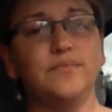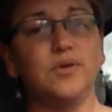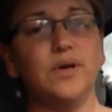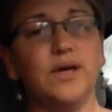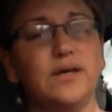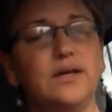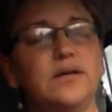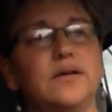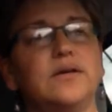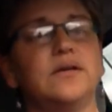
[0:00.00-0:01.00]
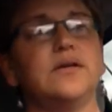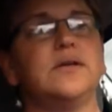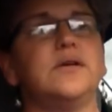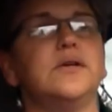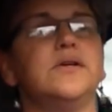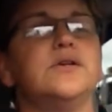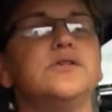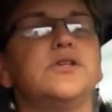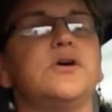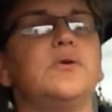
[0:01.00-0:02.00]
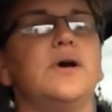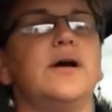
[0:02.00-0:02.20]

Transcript: Okay? So